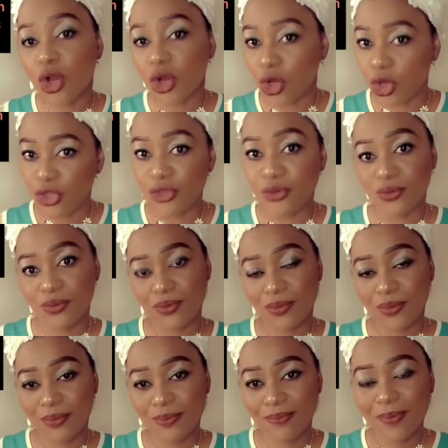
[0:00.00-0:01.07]
on you.
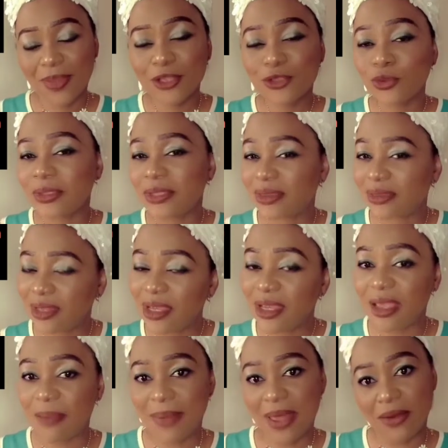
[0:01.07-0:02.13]
So
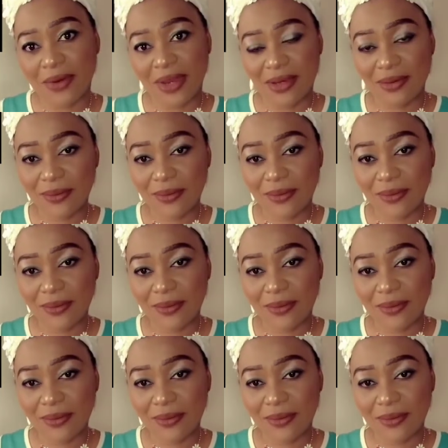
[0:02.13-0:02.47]
think about it.